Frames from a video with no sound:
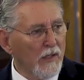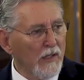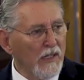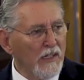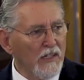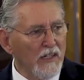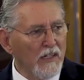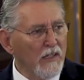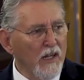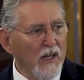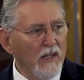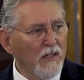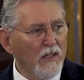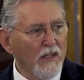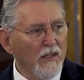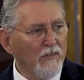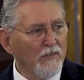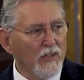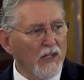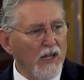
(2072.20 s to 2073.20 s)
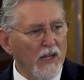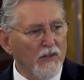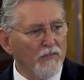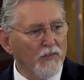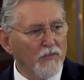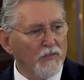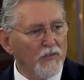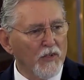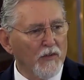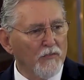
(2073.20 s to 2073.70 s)
He did not live a life
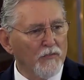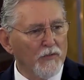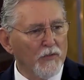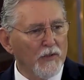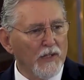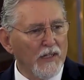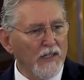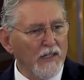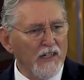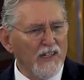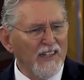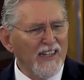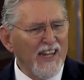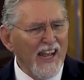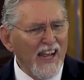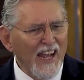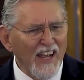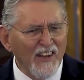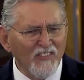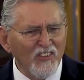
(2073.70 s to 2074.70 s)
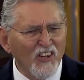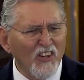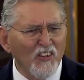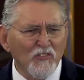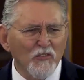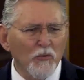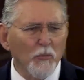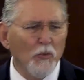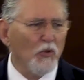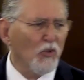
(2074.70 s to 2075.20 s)
of comfort. He didn't have
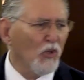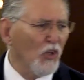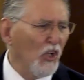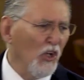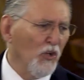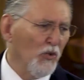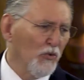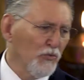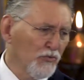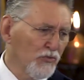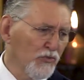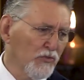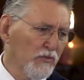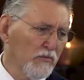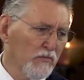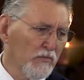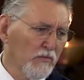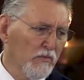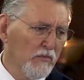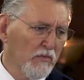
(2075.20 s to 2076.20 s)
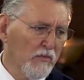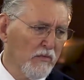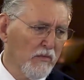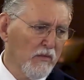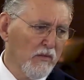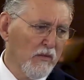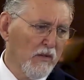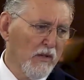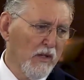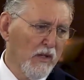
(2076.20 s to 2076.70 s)
comfortable clothes.
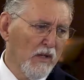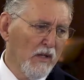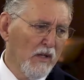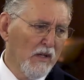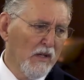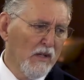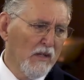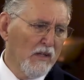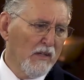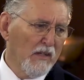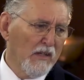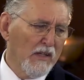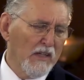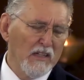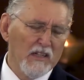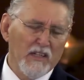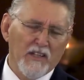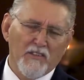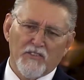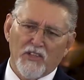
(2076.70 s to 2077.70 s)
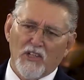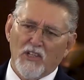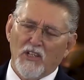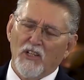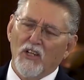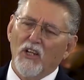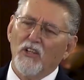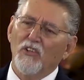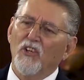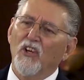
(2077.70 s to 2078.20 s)
He lived in
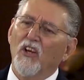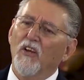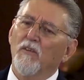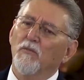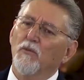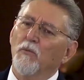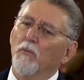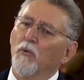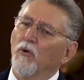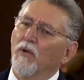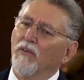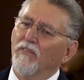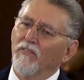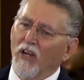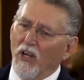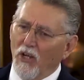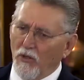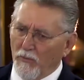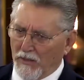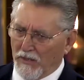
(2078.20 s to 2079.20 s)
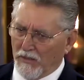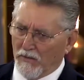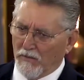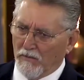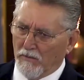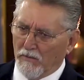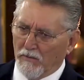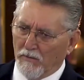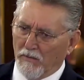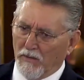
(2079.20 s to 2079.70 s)
an uncomfortable environment.
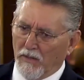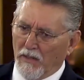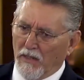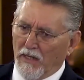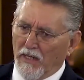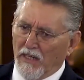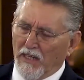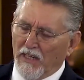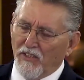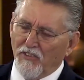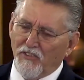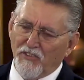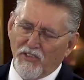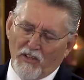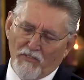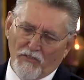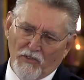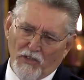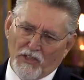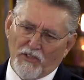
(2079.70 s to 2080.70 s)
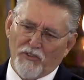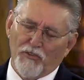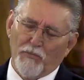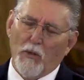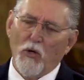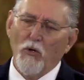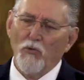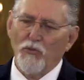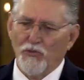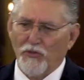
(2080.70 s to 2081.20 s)
He suffered
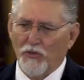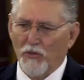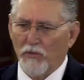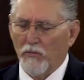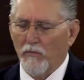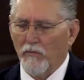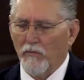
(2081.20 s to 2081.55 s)
exposure.